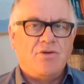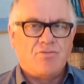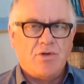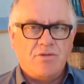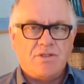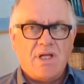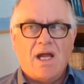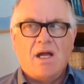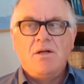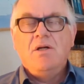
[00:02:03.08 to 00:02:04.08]
those routes
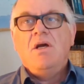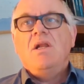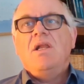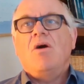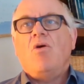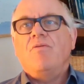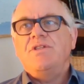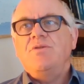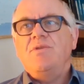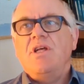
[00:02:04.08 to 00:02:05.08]
there. Now,
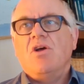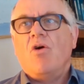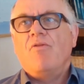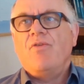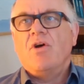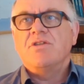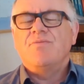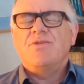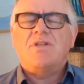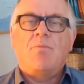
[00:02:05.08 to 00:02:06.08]
obviously, within the confines
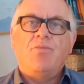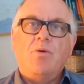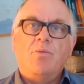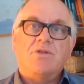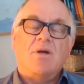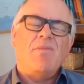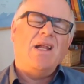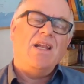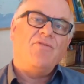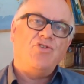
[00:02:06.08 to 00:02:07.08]
of some pupils, they
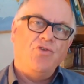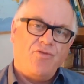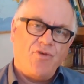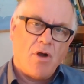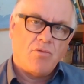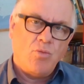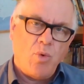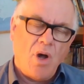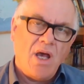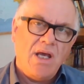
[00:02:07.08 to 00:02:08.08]
may live too far
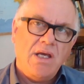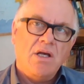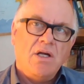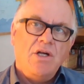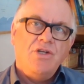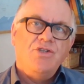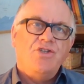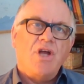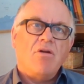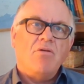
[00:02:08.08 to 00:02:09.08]
away.
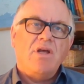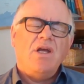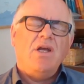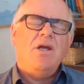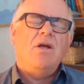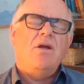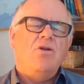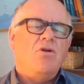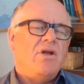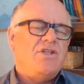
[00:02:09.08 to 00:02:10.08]

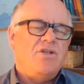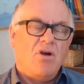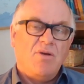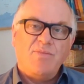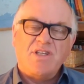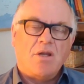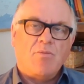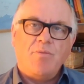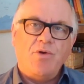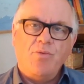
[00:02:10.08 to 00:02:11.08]
Generally, 99%
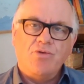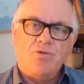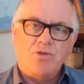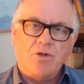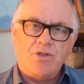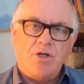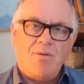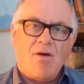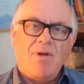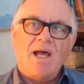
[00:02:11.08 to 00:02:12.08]
of my pupils all took
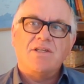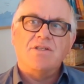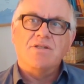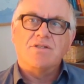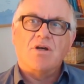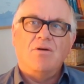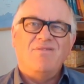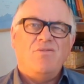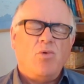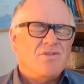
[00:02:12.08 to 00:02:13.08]
2-hour lessons, so
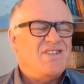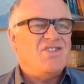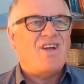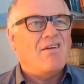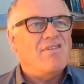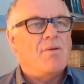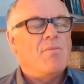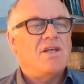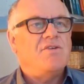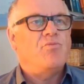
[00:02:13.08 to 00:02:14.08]
it wasn't generally
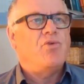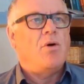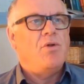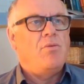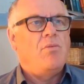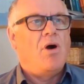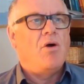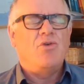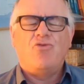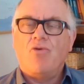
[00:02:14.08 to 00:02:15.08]
a massive problem.
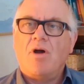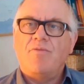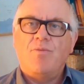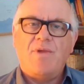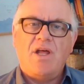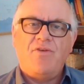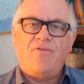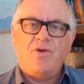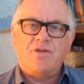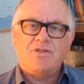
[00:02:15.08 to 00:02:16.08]
I would drive them there the
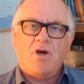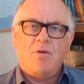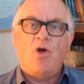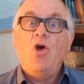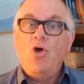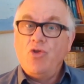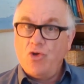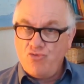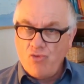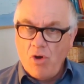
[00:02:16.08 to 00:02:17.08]
first time.
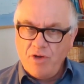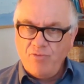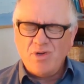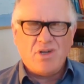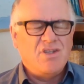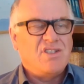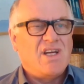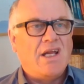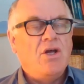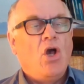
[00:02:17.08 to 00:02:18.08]
The drive would
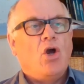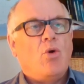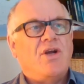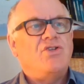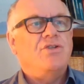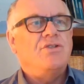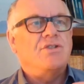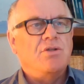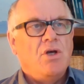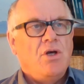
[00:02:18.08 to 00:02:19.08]
contain
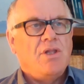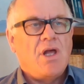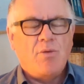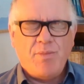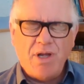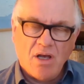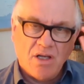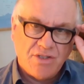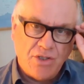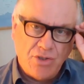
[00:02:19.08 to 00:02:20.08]
questions, and they would be
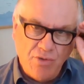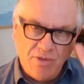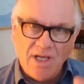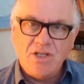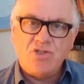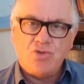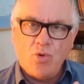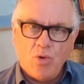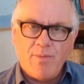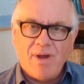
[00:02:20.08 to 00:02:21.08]
asked to do things,
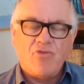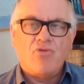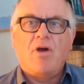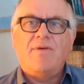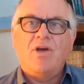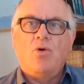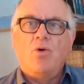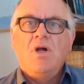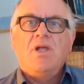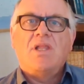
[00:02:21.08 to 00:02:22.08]
talk about driving,
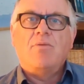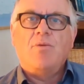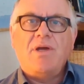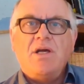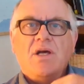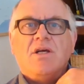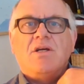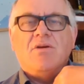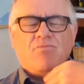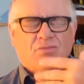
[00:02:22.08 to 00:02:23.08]
or they would be,
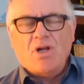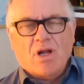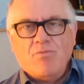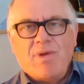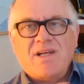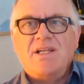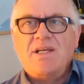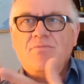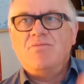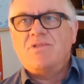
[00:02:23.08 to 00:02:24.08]

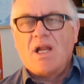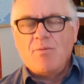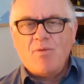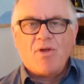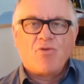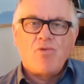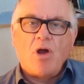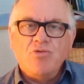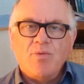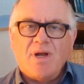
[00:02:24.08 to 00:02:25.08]
basically telling me whether
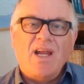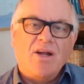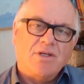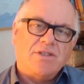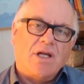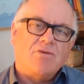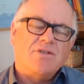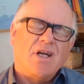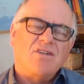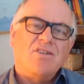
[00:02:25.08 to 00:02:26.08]
roads were clear,
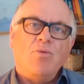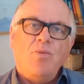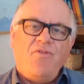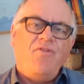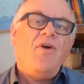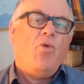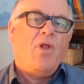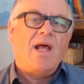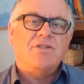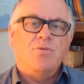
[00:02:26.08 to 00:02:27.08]
etc., So we'd fill
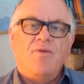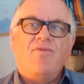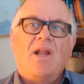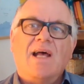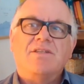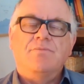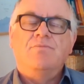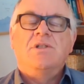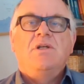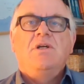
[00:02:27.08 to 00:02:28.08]
the lesson with the lesson,